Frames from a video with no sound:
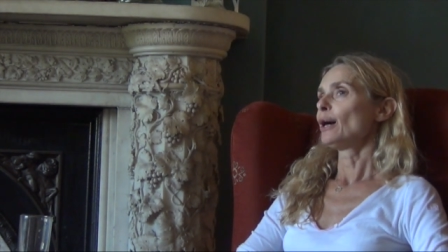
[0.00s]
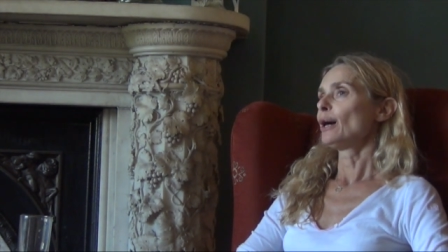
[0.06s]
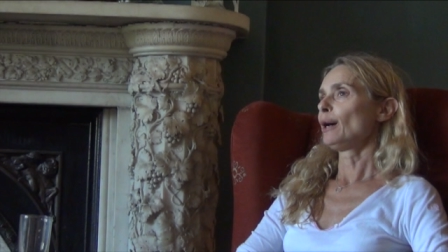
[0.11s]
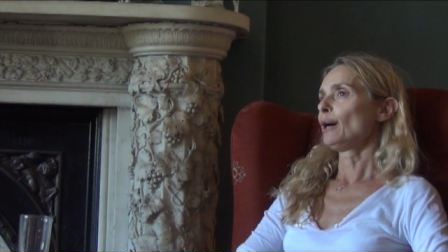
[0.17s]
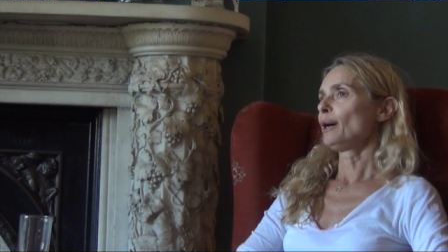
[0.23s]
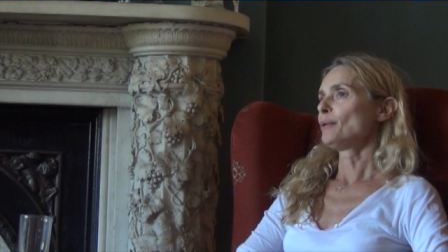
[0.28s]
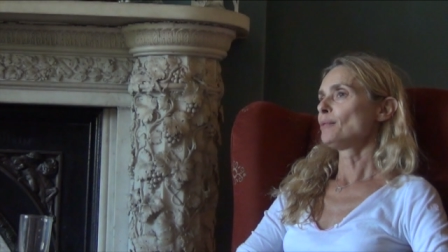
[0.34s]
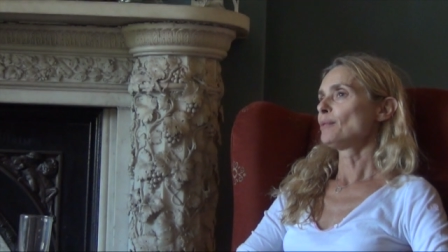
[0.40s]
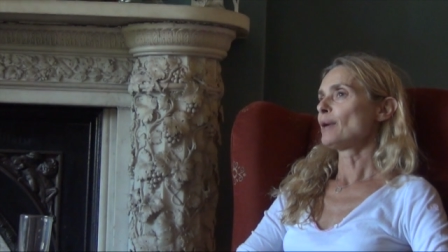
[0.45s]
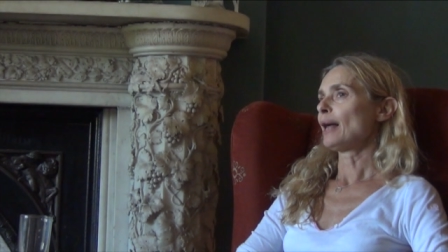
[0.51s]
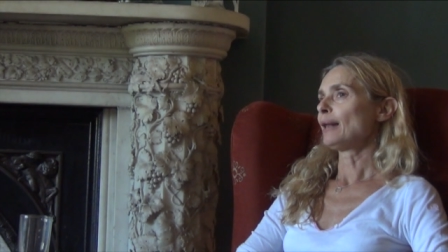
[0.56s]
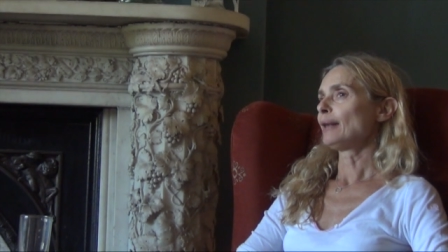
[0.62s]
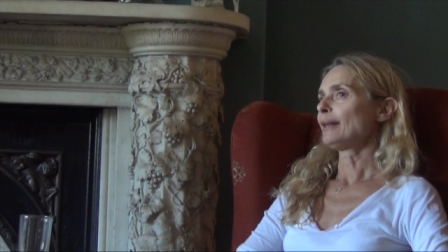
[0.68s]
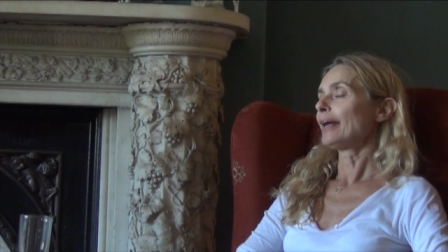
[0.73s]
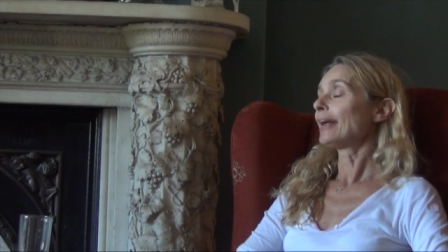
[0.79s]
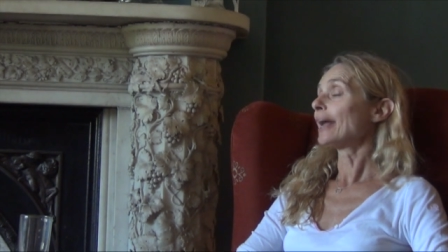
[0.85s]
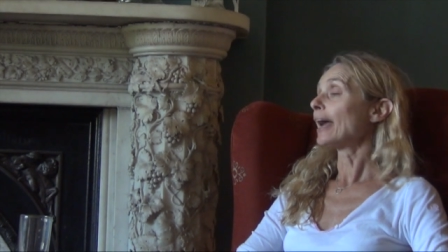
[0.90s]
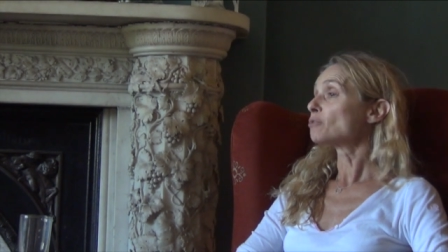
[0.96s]

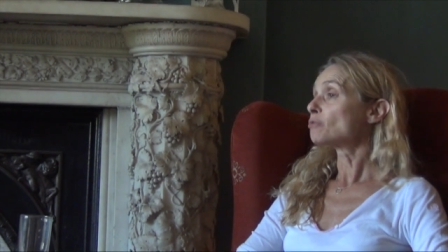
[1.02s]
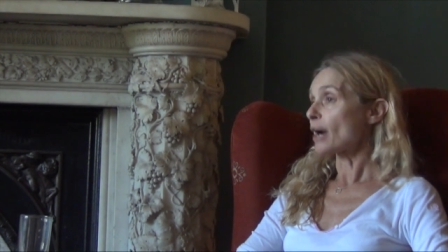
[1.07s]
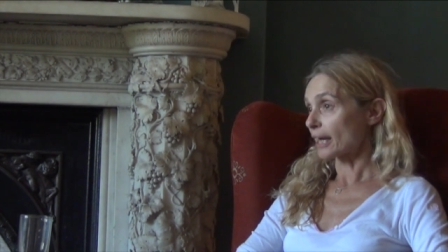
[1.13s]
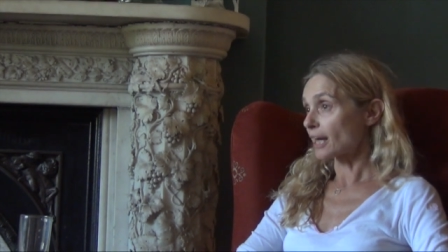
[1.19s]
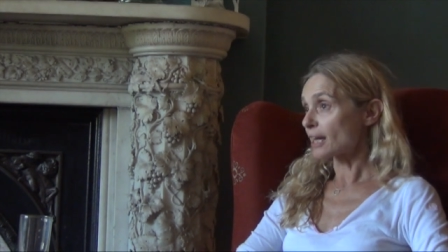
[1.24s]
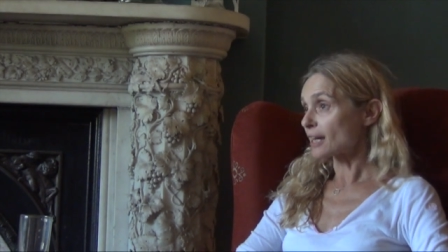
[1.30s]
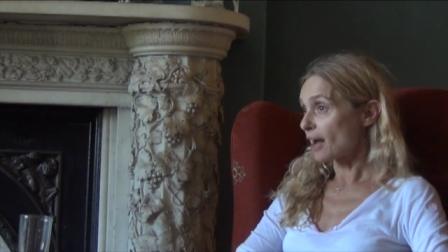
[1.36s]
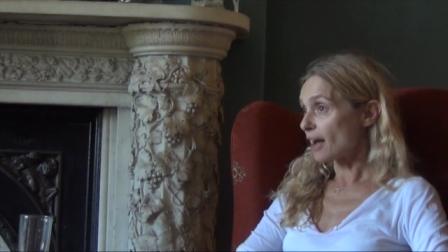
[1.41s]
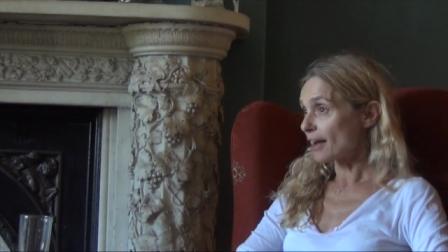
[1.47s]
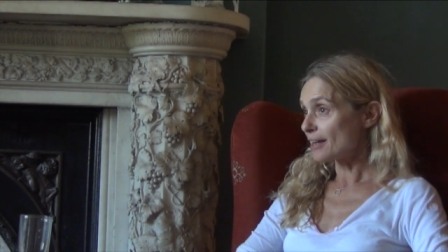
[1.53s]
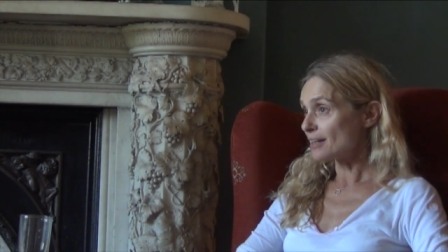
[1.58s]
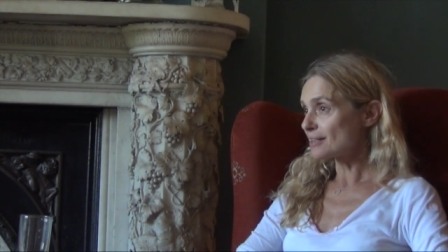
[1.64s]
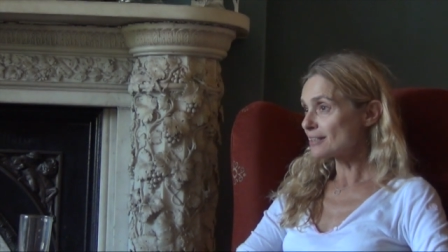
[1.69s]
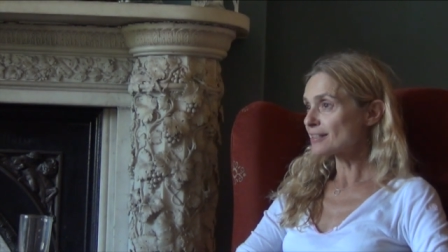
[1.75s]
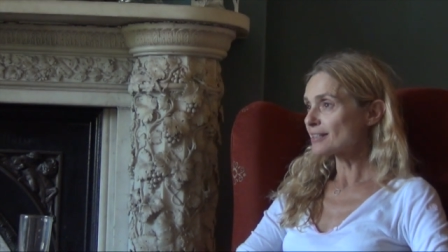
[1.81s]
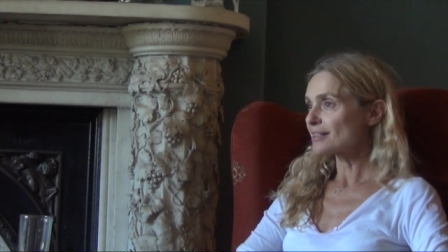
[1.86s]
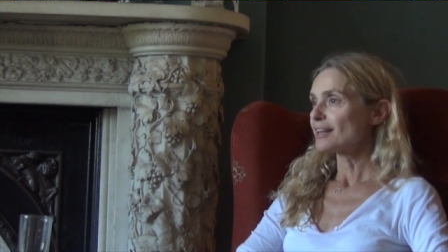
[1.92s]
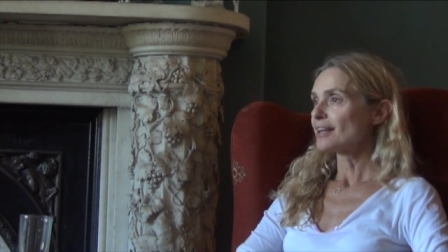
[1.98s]
and they get
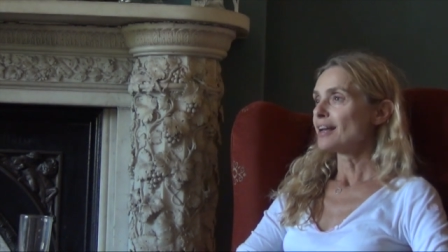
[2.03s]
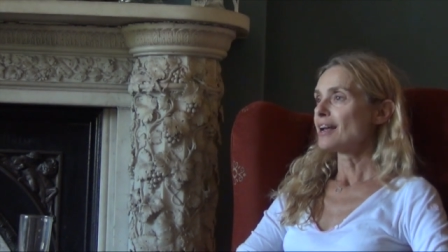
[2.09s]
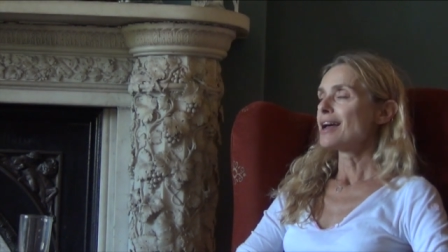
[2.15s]
recognized.